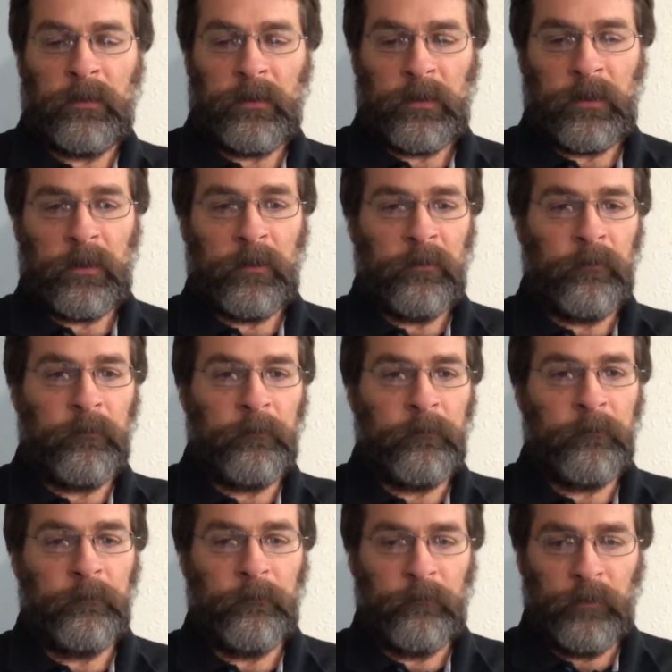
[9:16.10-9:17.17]
I have
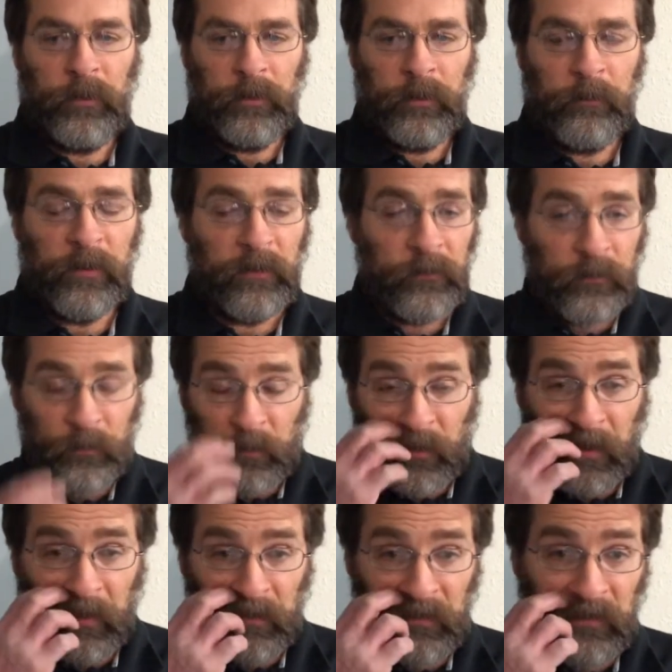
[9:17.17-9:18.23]
really been
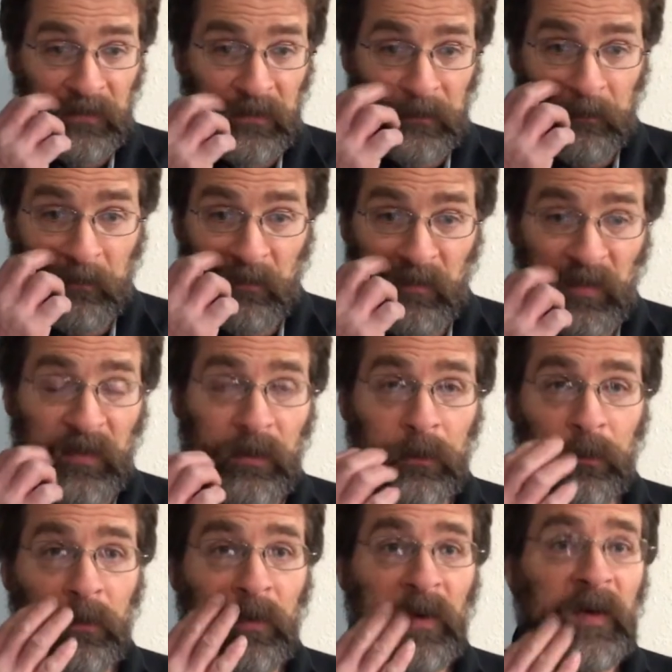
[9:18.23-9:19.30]
surprised
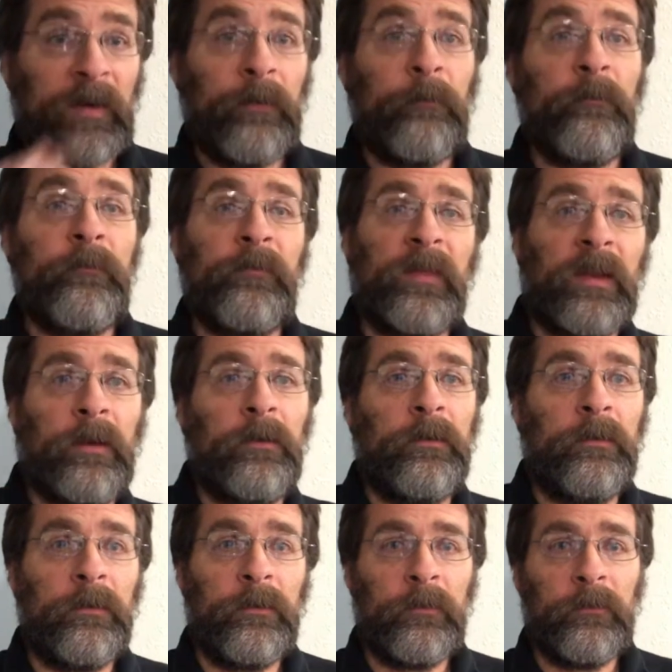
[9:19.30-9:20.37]
to
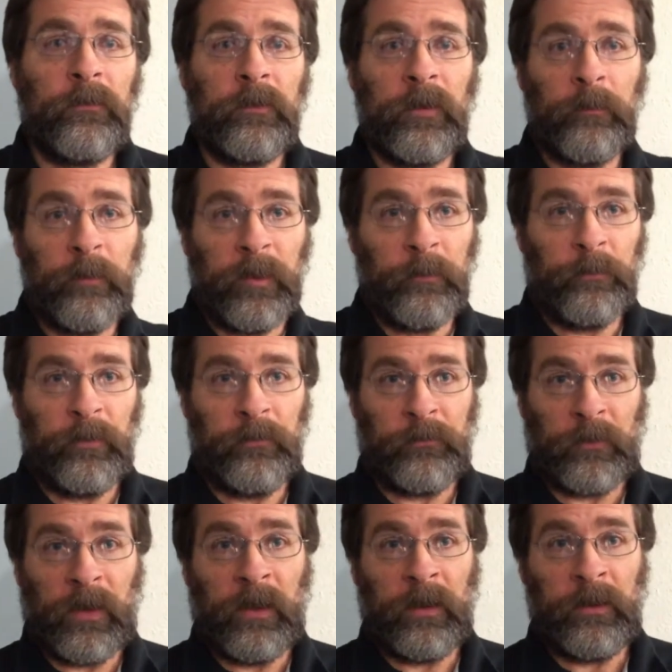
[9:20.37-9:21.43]
see people
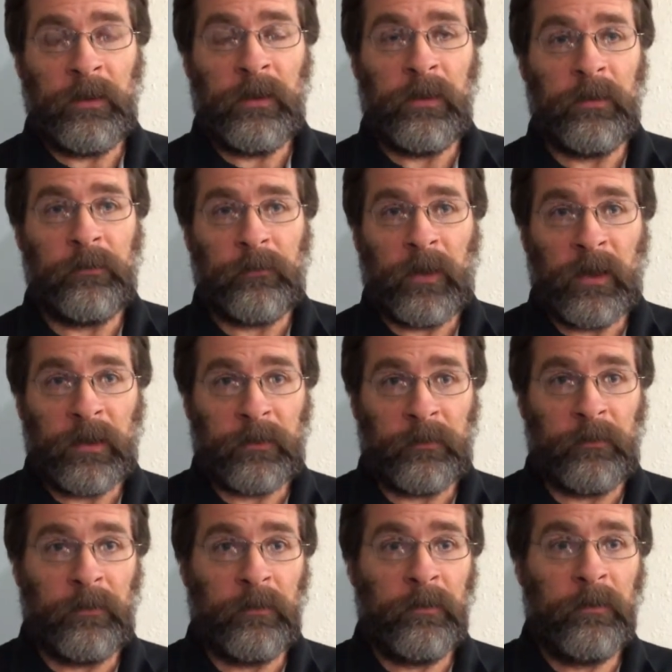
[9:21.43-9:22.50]
trying to get
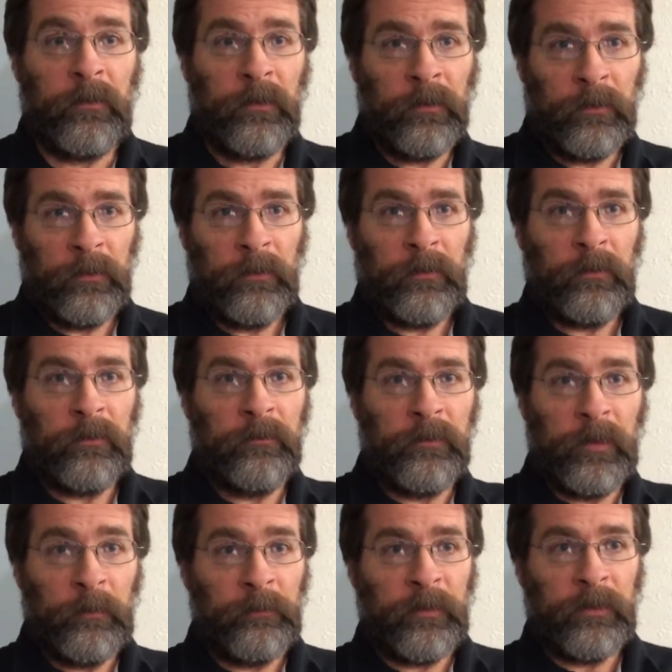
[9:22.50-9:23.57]
traction
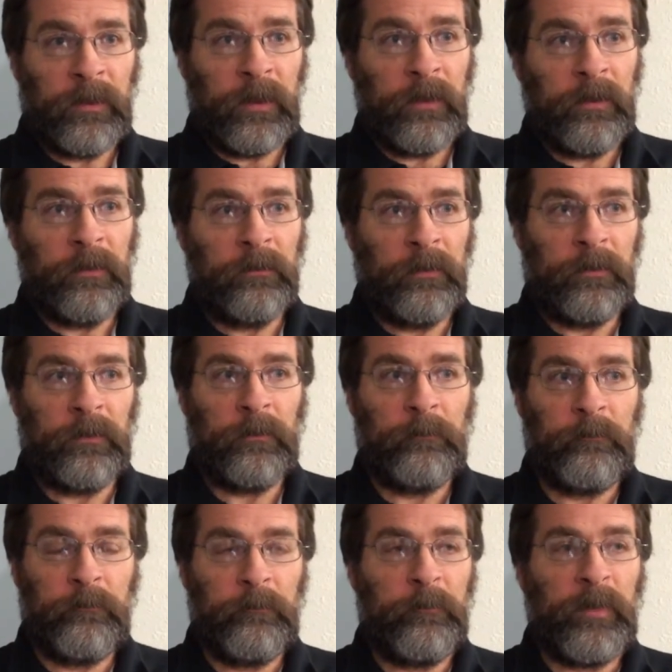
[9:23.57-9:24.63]
dumping kitty litter
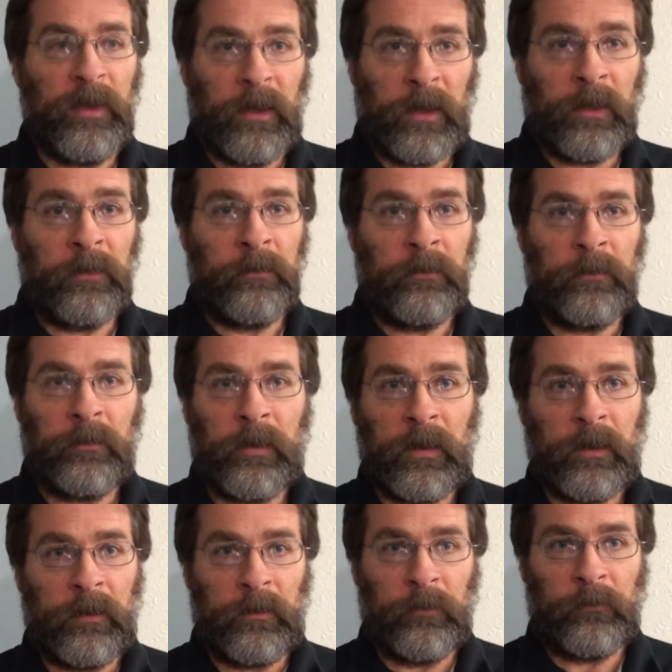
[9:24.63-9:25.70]
behind their
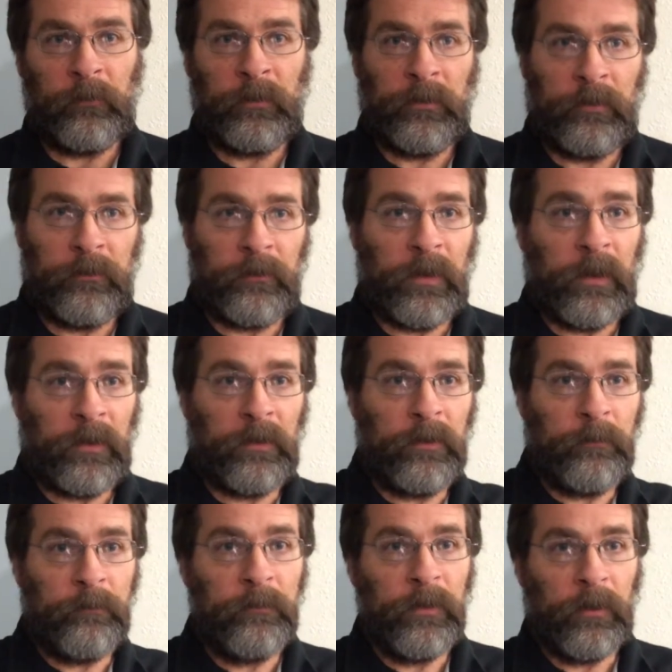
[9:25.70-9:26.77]
tires when they're trying
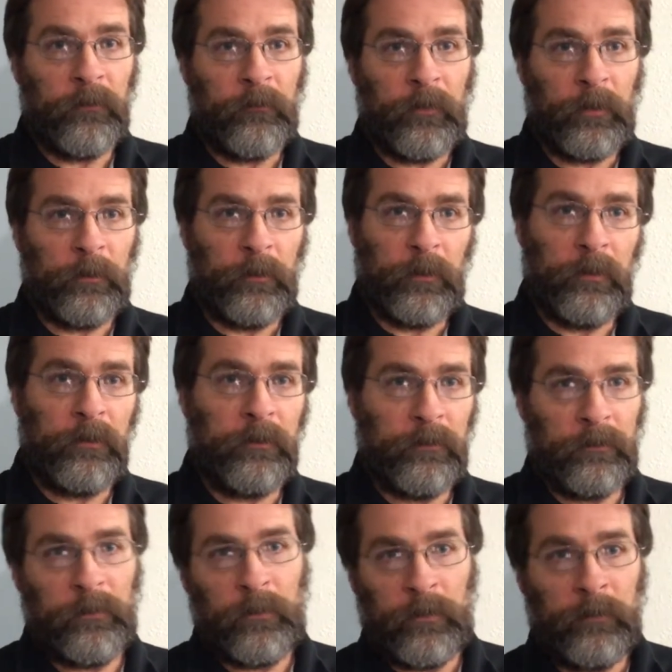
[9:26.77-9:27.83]
to go forward,
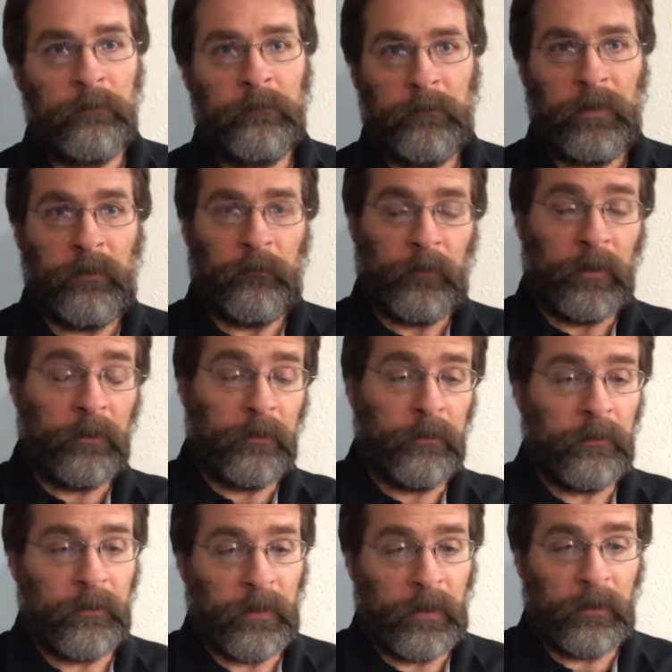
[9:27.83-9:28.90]
or in front of
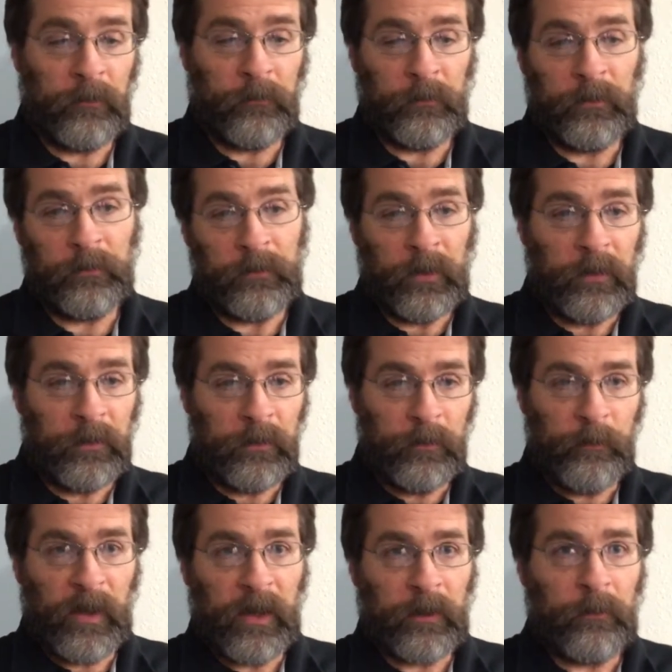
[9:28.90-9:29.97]
their tires when they're trying to
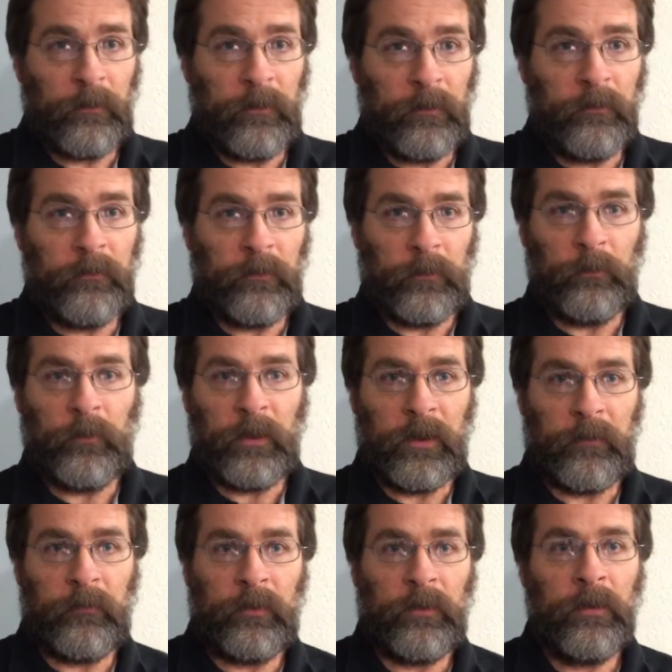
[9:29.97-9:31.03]
go backwards or
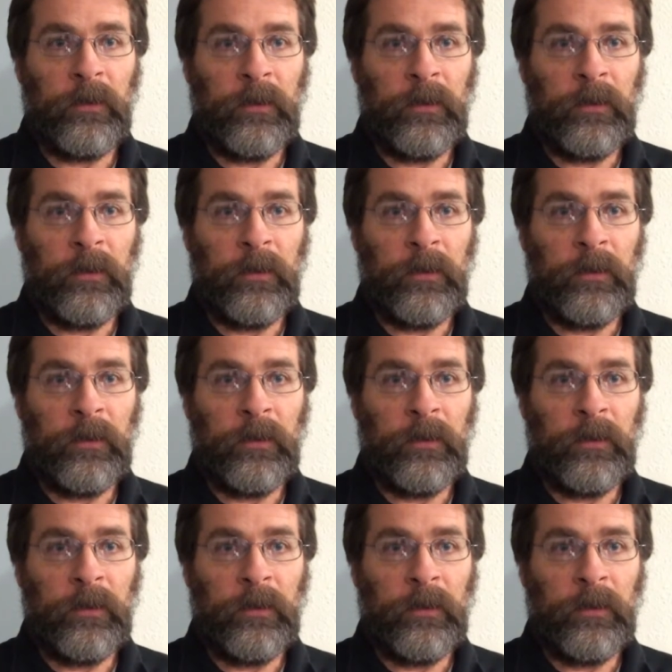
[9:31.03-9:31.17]
whatever,